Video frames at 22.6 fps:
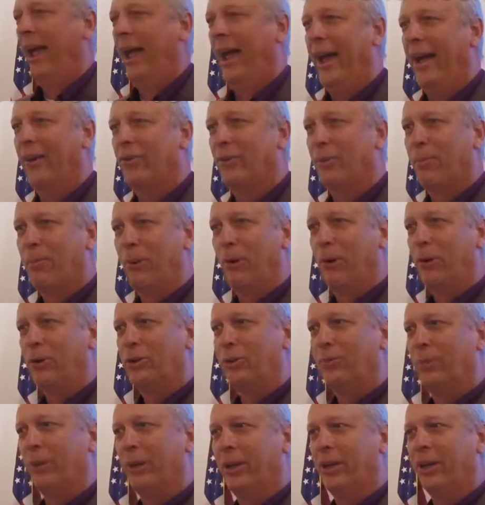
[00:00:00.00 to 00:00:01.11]
as a
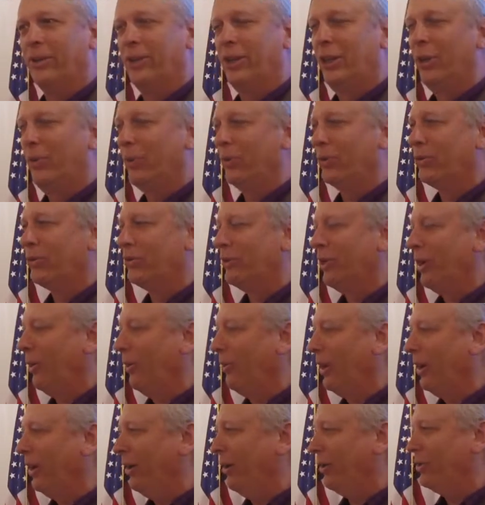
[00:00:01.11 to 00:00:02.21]
person because he was
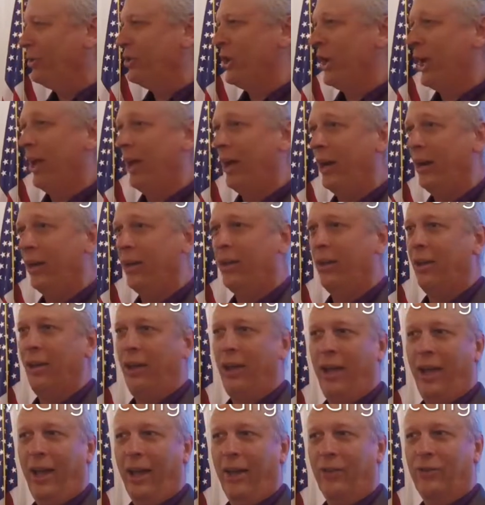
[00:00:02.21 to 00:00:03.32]
so energetic
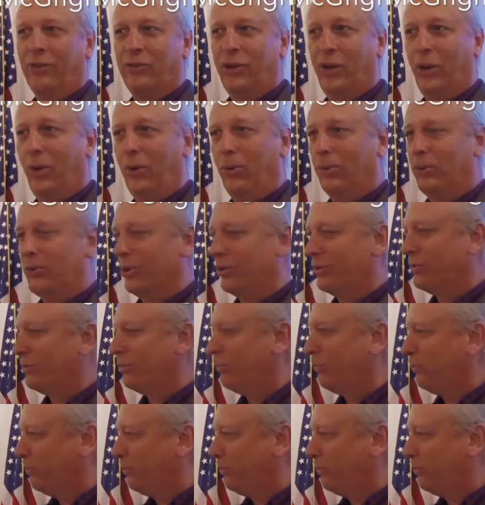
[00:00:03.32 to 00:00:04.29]
and so just